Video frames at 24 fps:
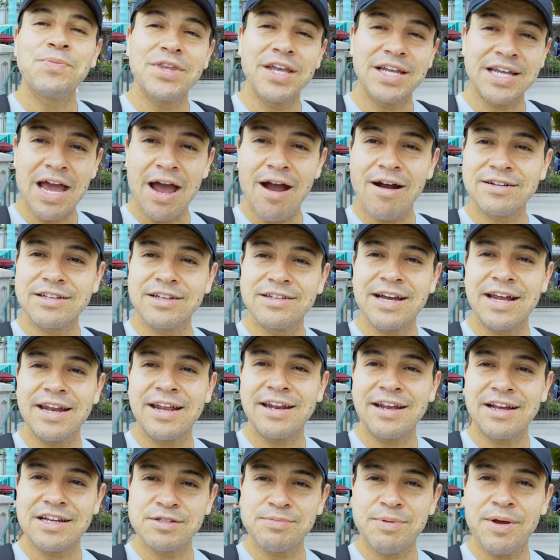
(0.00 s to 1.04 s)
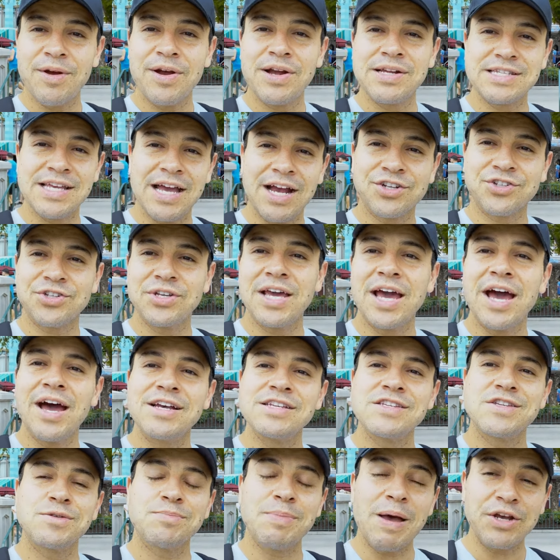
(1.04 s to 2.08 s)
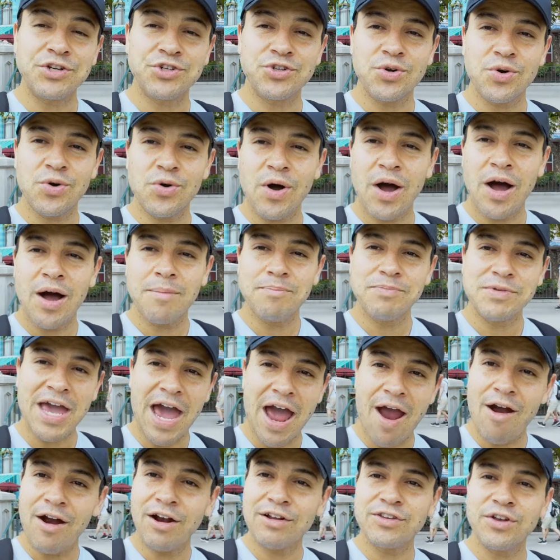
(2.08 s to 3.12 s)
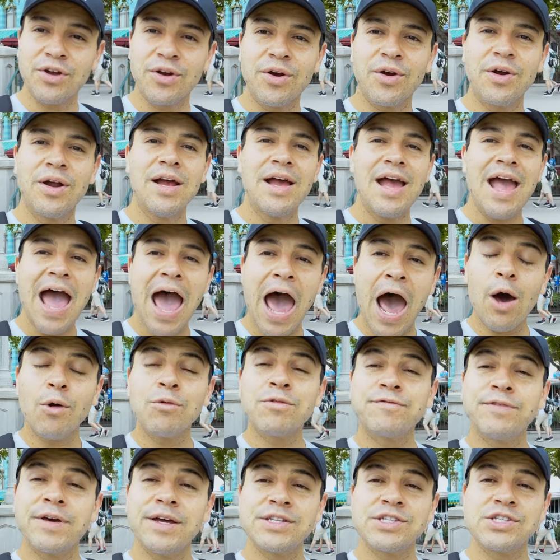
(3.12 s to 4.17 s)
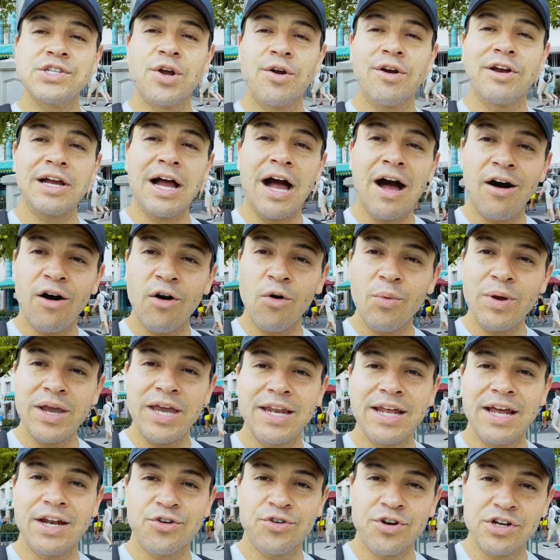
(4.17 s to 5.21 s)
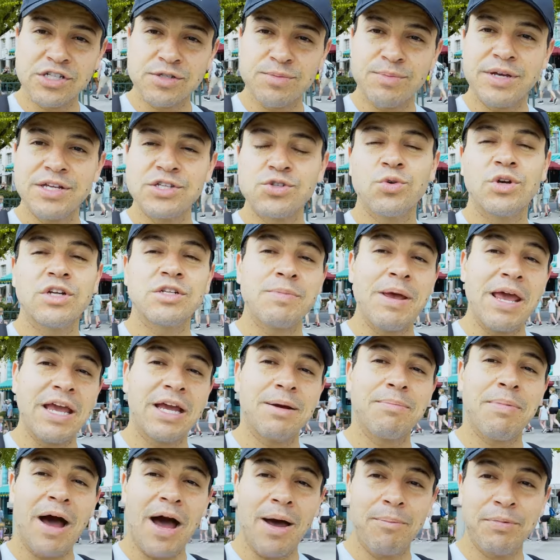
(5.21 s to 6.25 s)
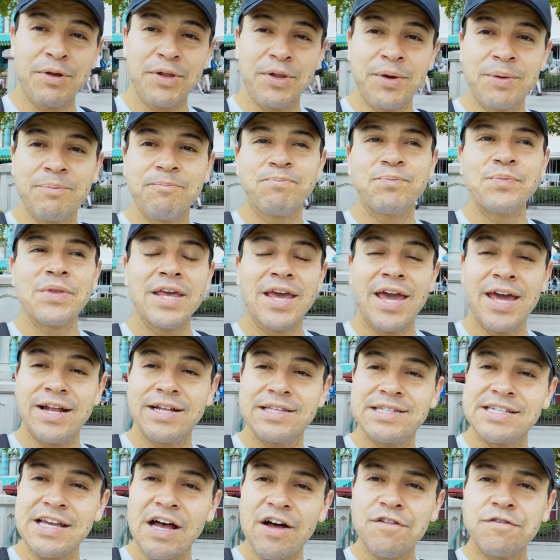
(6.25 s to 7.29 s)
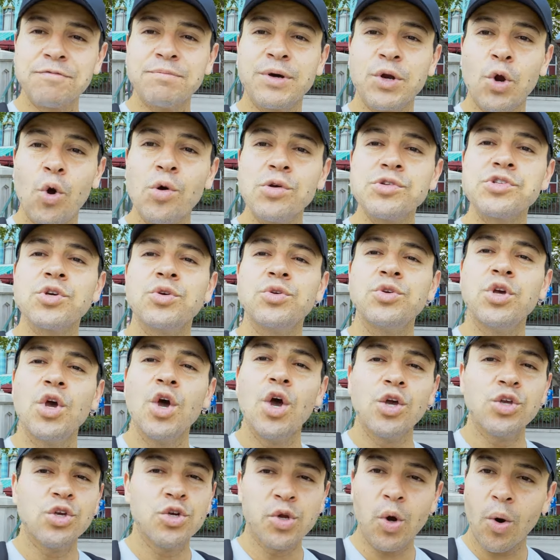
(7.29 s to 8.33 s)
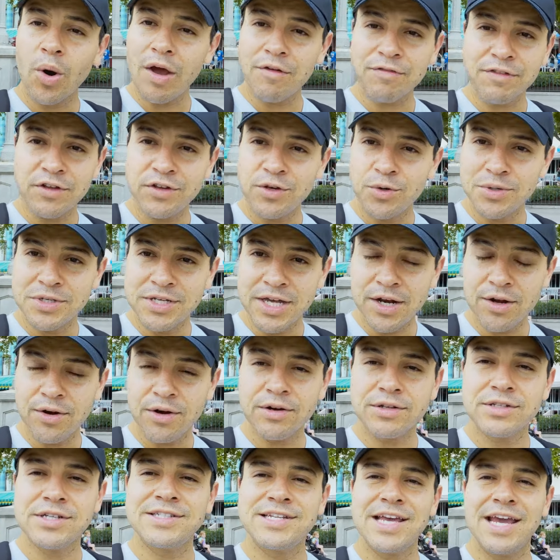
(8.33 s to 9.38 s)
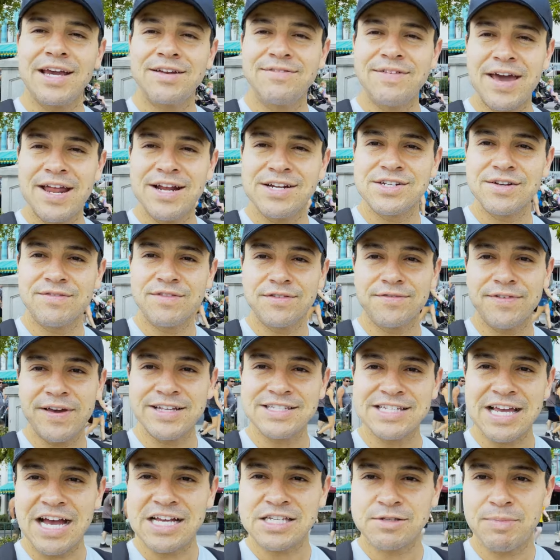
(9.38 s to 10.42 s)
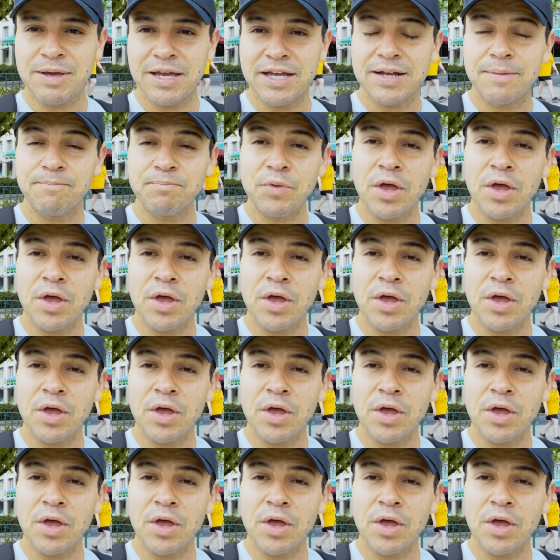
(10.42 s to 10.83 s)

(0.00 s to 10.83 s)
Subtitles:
The character dining experience actually has special character outfits during Halloween and Christmas, which make it popular in itself, but also you don't have to do dinner to take advantage of the Fantasmic